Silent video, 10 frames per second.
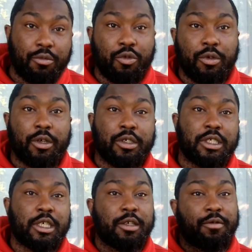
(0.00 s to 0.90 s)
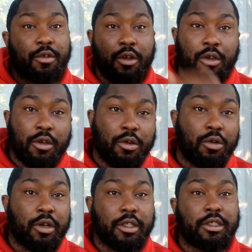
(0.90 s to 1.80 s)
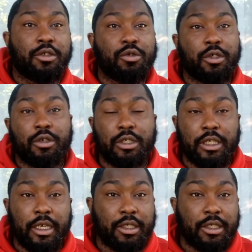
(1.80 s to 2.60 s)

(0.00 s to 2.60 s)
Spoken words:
New Year's Eve going into New Year's Day.